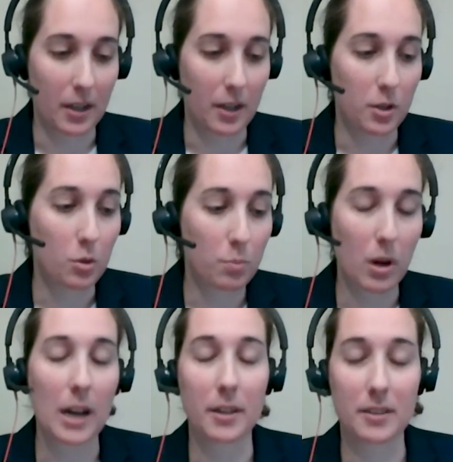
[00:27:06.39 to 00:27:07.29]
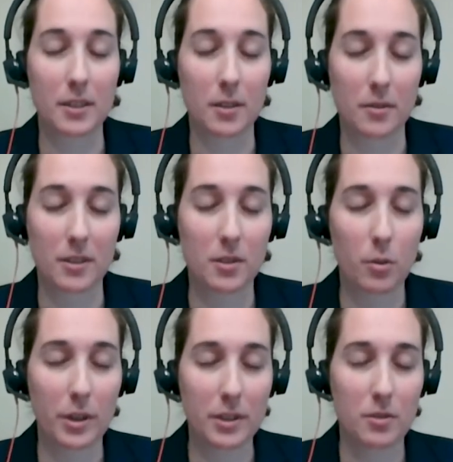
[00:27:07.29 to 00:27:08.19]
a new product here that's
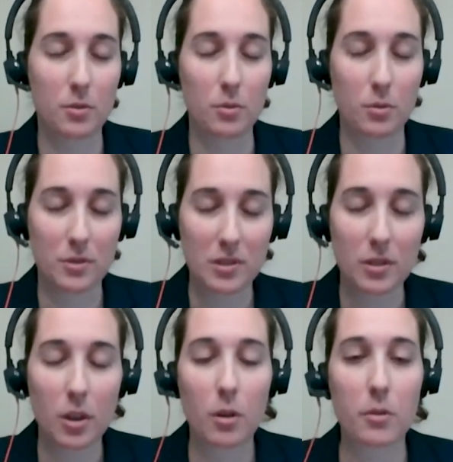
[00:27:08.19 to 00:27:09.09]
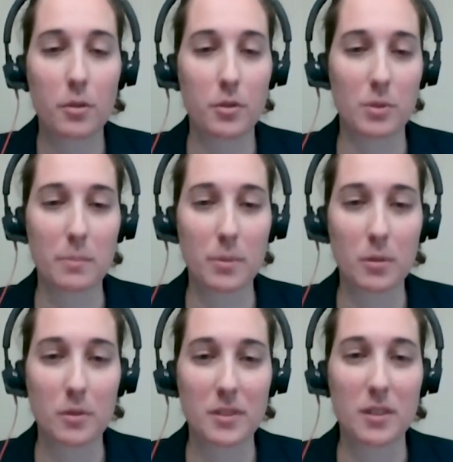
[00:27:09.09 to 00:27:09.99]
going to slow those
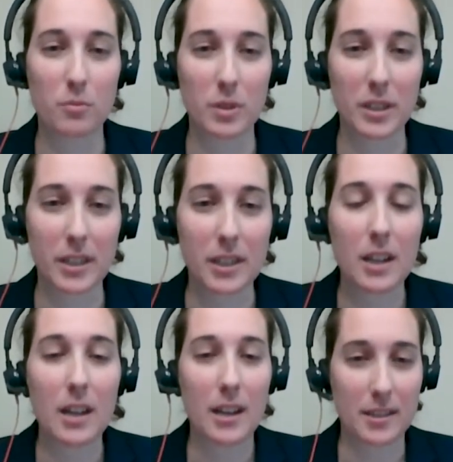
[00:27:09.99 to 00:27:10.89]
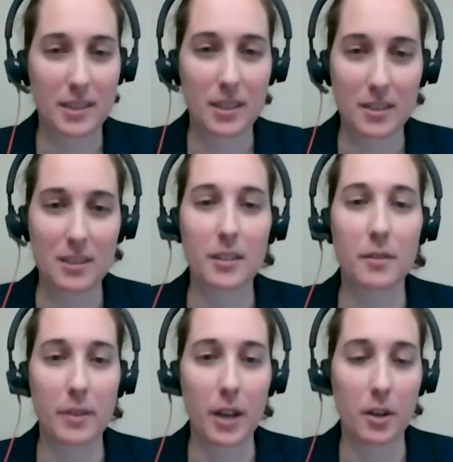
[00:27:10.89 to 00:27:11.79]
ripples and really it's going to
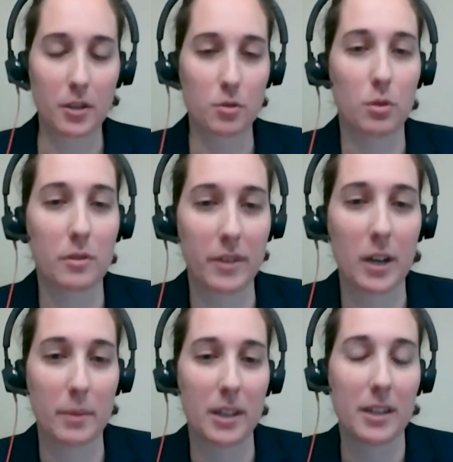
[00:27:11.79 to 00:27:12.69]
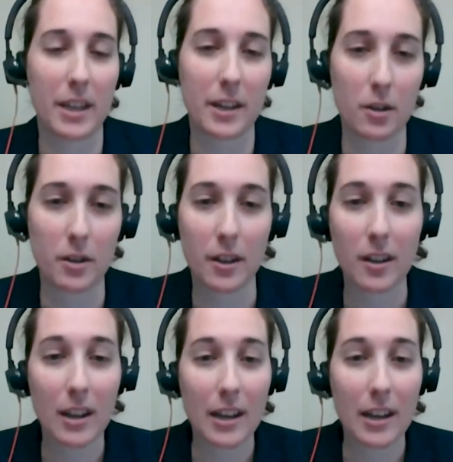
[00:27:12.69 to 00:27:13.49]
solidify our control environment in that area.